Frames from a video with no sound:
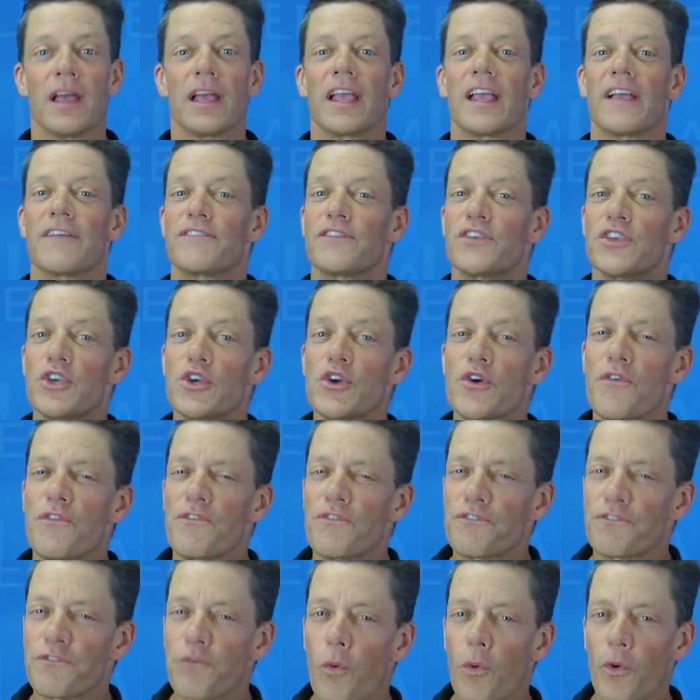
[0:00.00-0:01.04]
If you
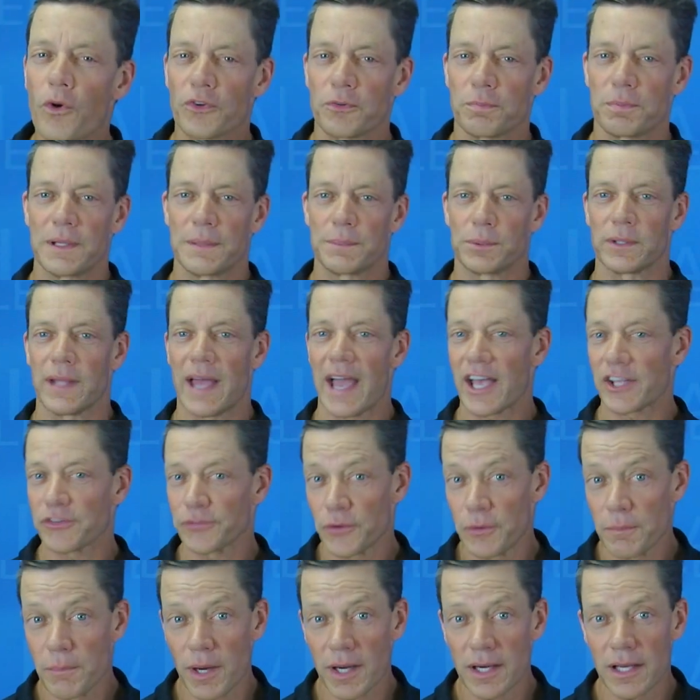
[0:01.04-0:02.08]
force people to ask
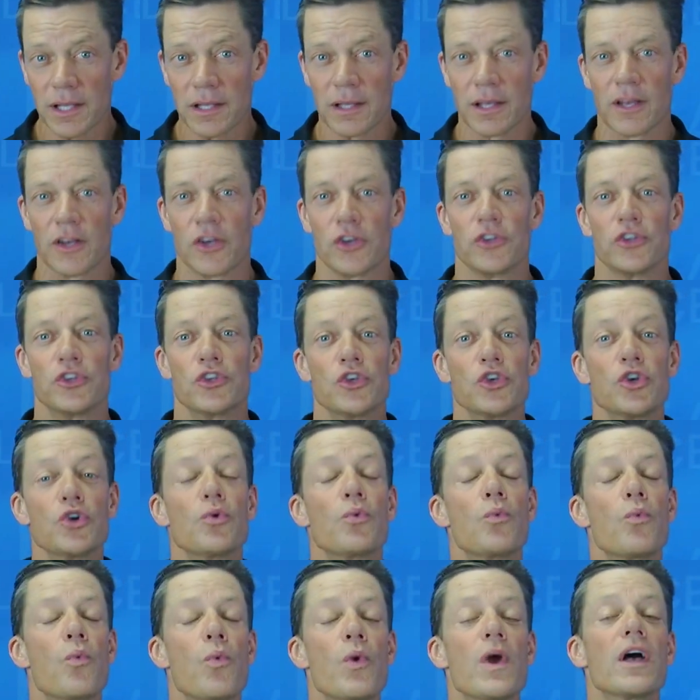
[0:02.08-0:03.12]
for money, you
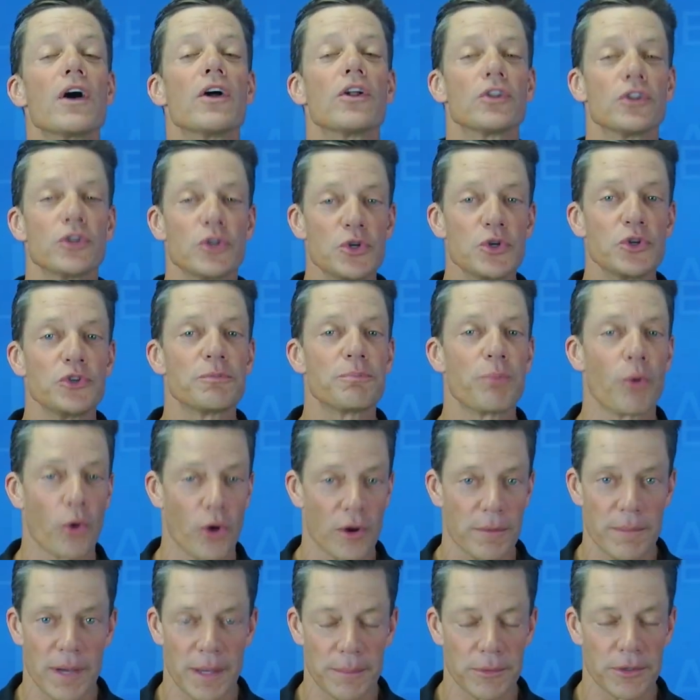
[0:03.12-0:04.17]
will lose
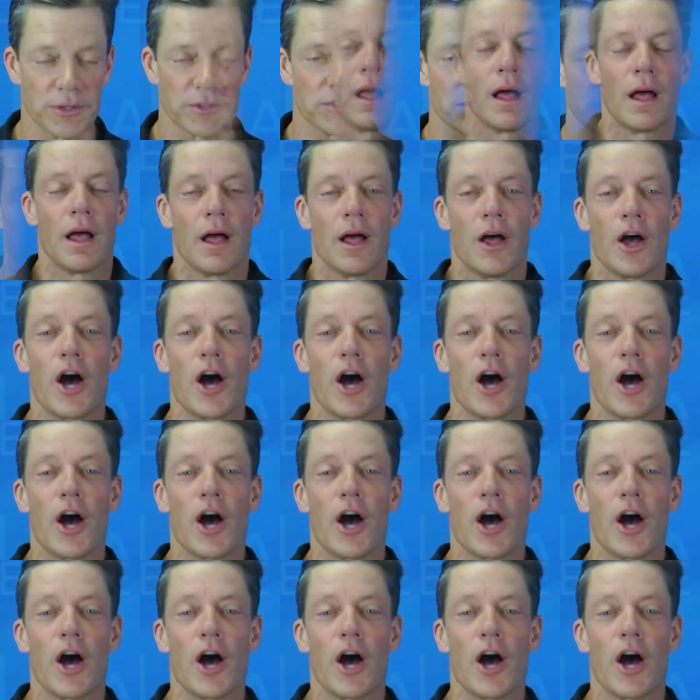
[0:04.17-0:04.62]
board members.